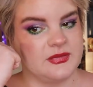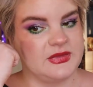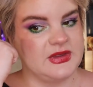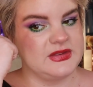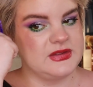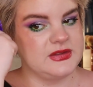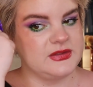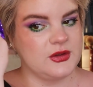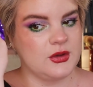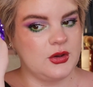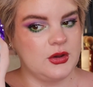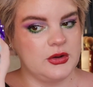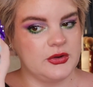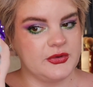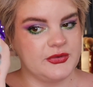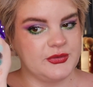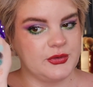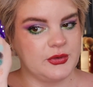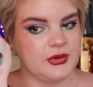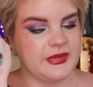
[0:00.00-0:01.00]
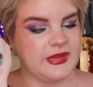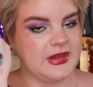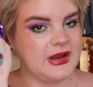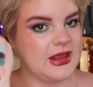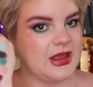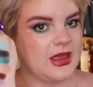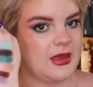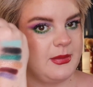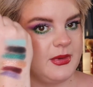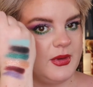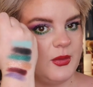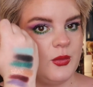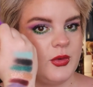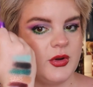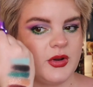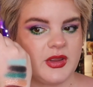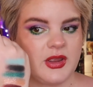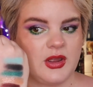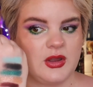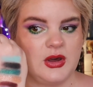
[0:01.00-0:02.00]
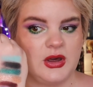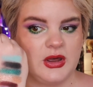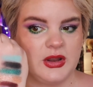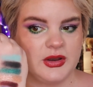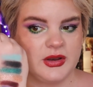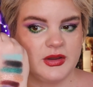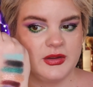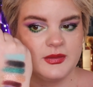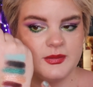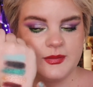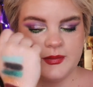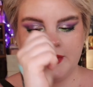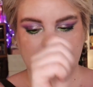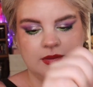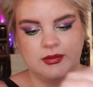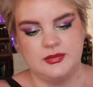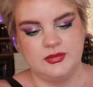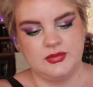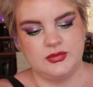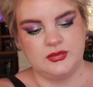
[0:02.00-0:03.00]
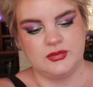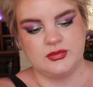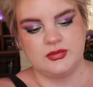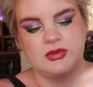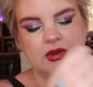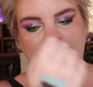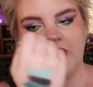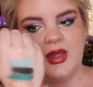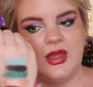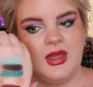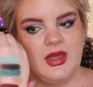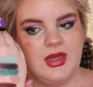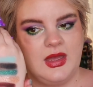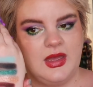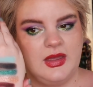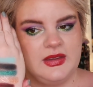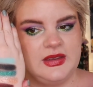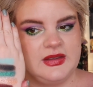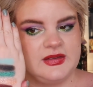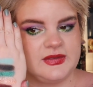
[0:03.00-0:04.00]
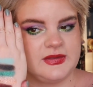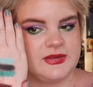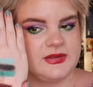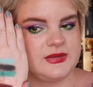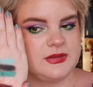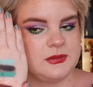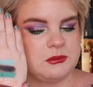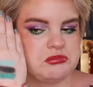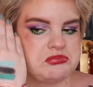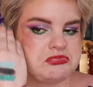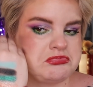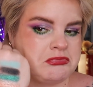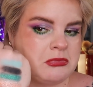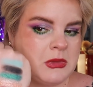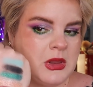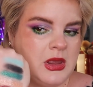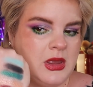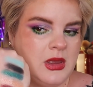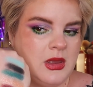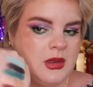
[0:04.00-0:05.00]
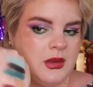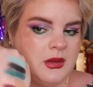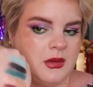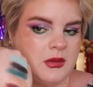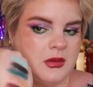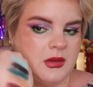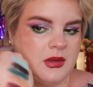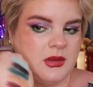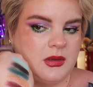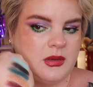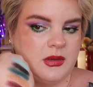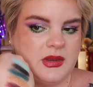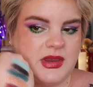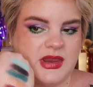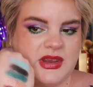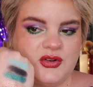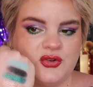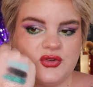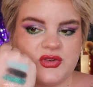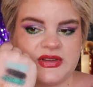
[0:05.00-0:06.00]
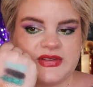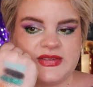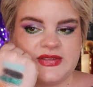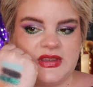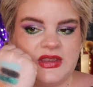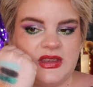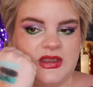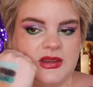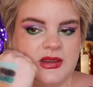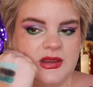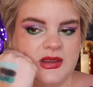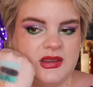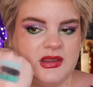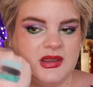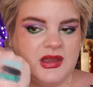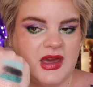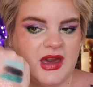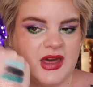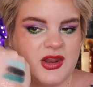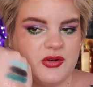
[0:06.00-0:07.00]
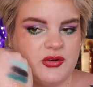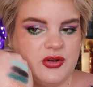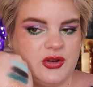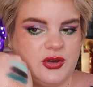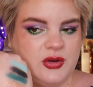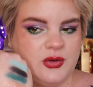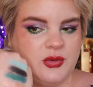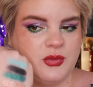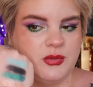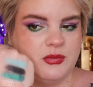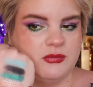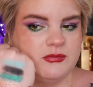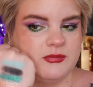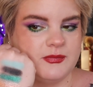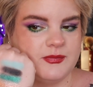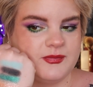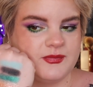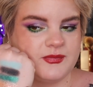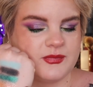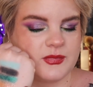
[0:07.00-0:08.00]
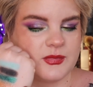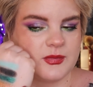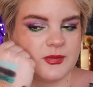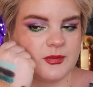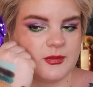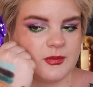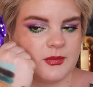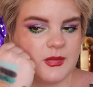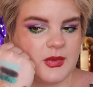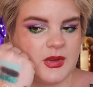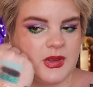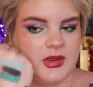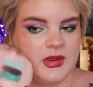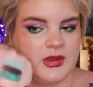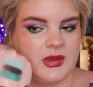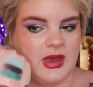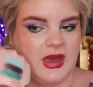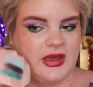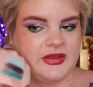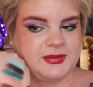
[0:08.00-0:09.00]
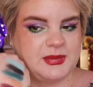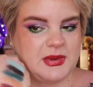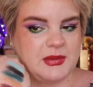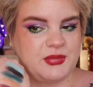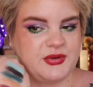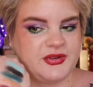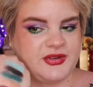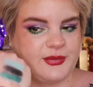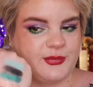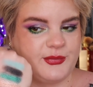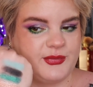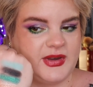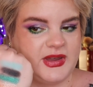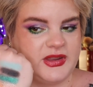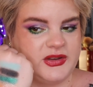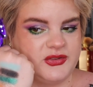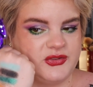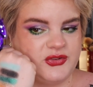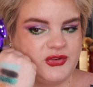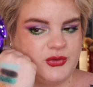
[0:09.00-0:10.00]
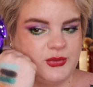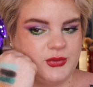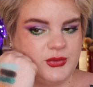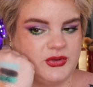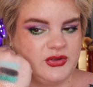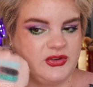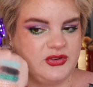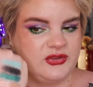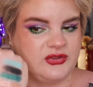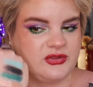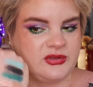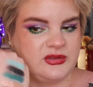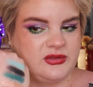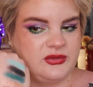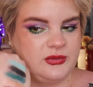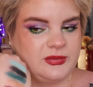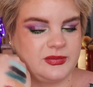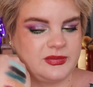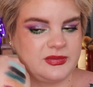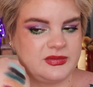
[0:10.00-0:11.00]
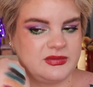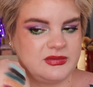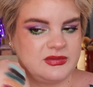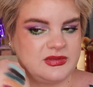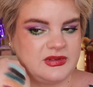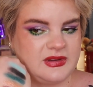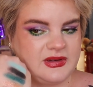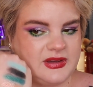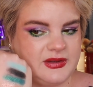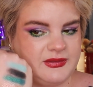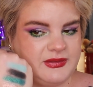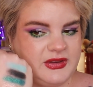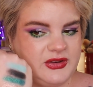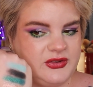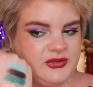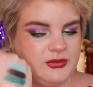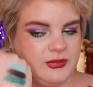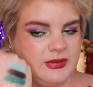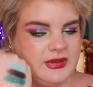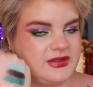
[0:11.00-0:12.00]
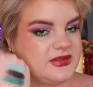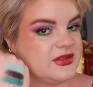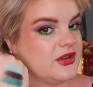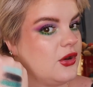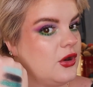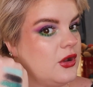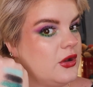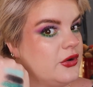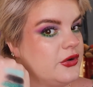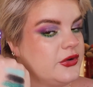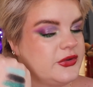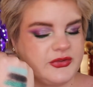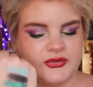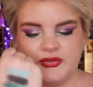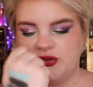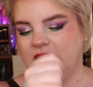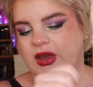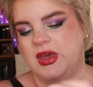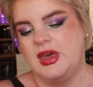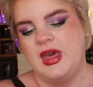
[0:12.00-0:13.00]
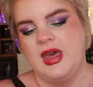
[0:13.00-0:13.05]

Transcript: This is the color story that I have been working on. It's interesting, I don't know. Has been pretty fun to dive into these colors.